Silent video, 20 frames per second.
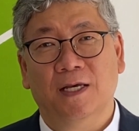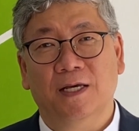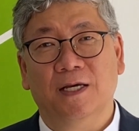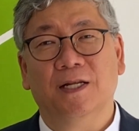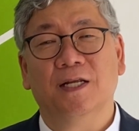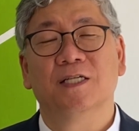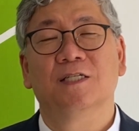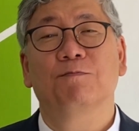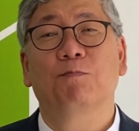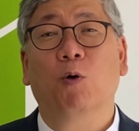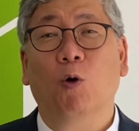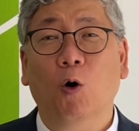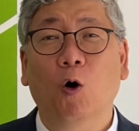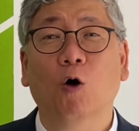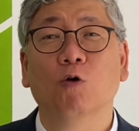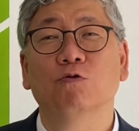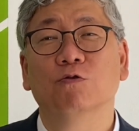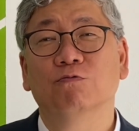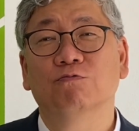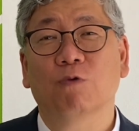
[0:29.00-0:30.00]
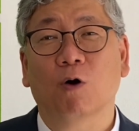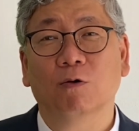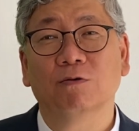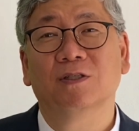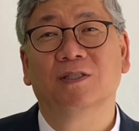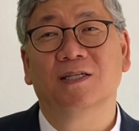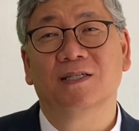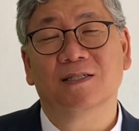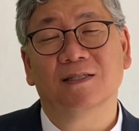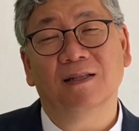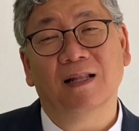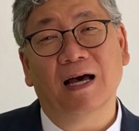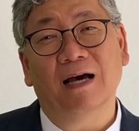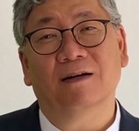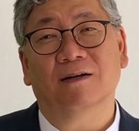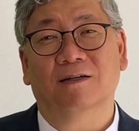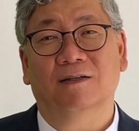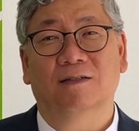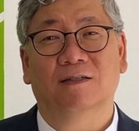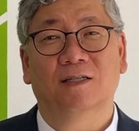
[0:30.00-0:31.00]
It is Paul who wrote this
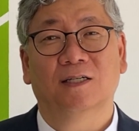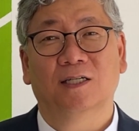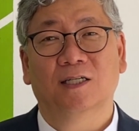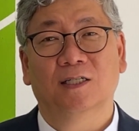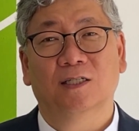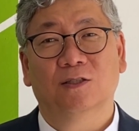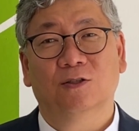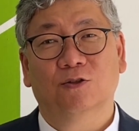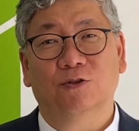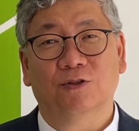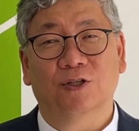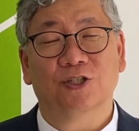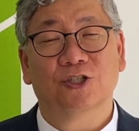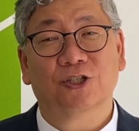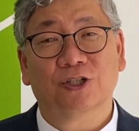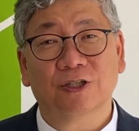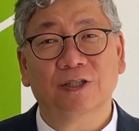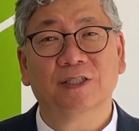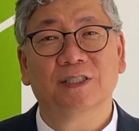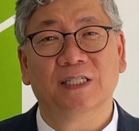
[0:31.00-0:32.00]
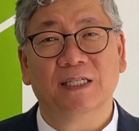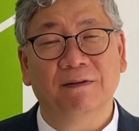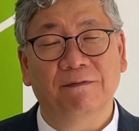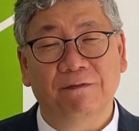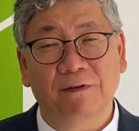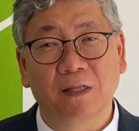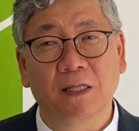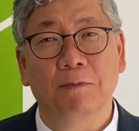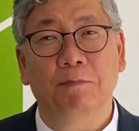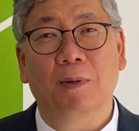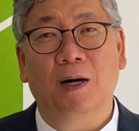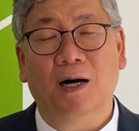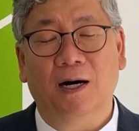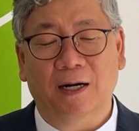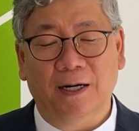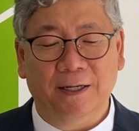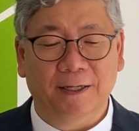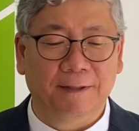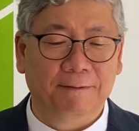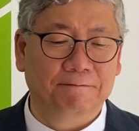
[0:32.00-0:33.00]
letter to the church in
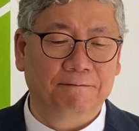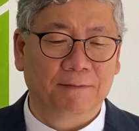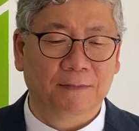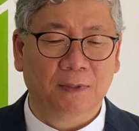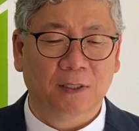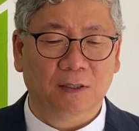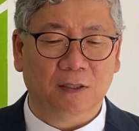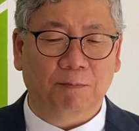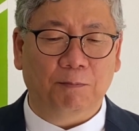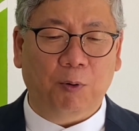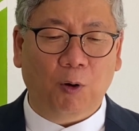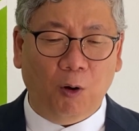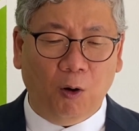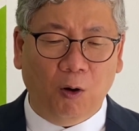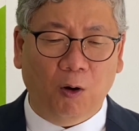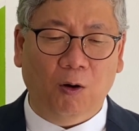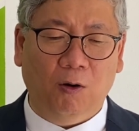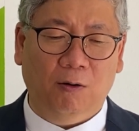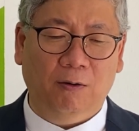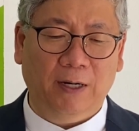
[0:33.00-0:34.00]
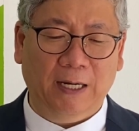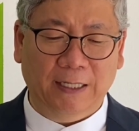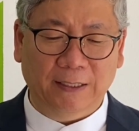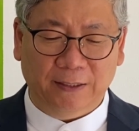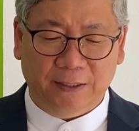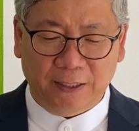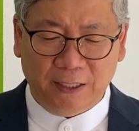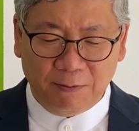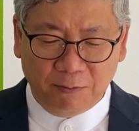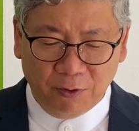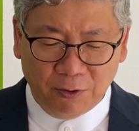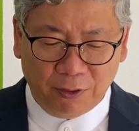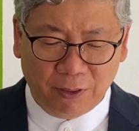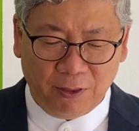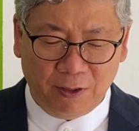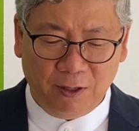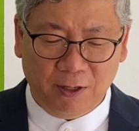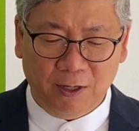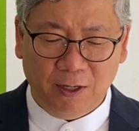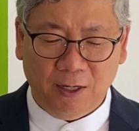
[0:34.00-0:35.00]
Philippi. The Paul and
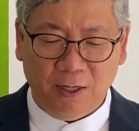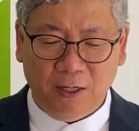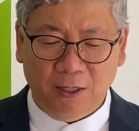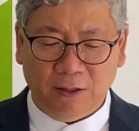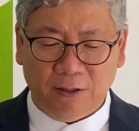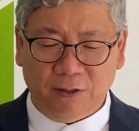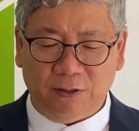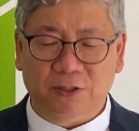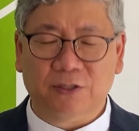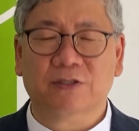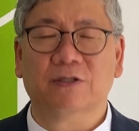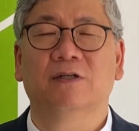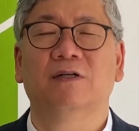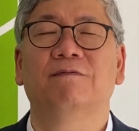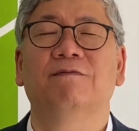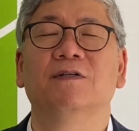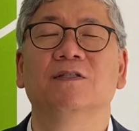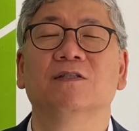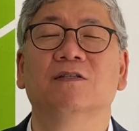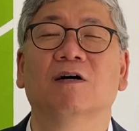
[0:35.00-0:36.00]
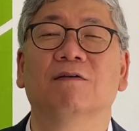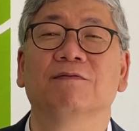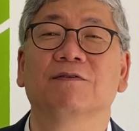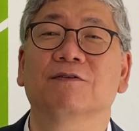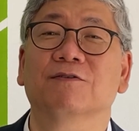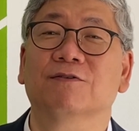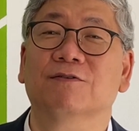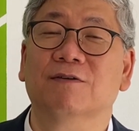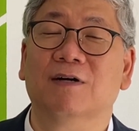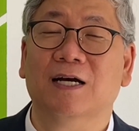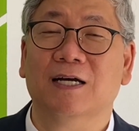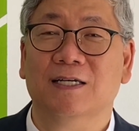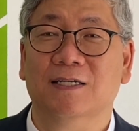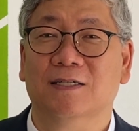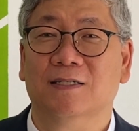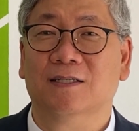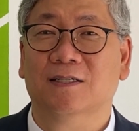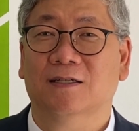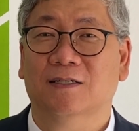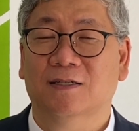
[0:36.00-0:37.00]
Timothy, the servant of
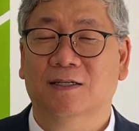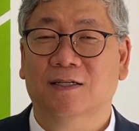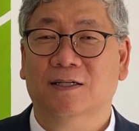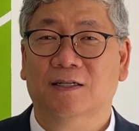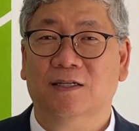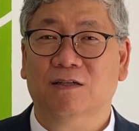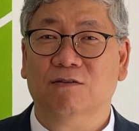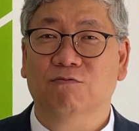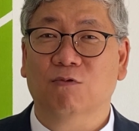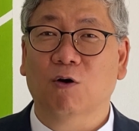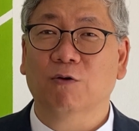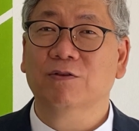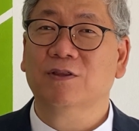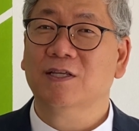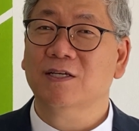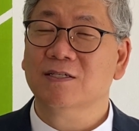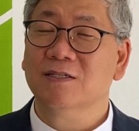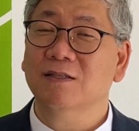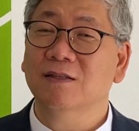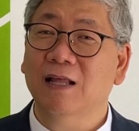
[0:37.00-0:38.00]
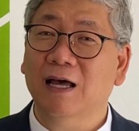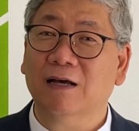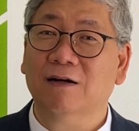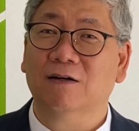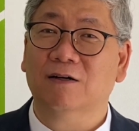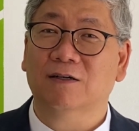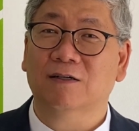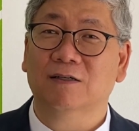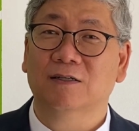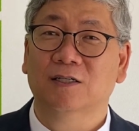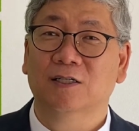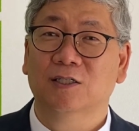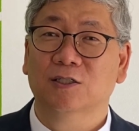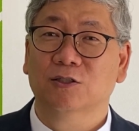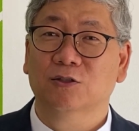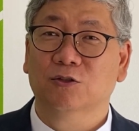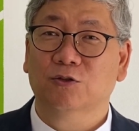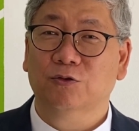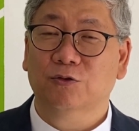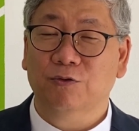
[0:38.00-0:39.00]
Christ. He wrote this
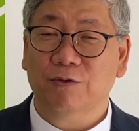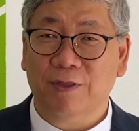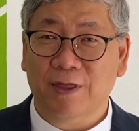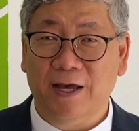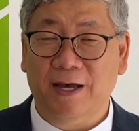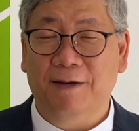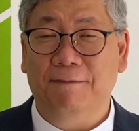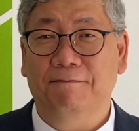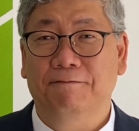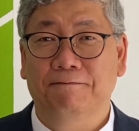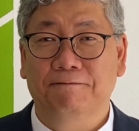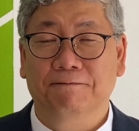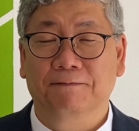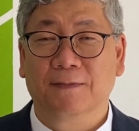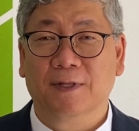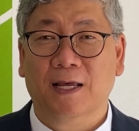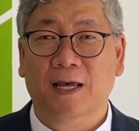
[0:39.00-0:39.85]
letter to them.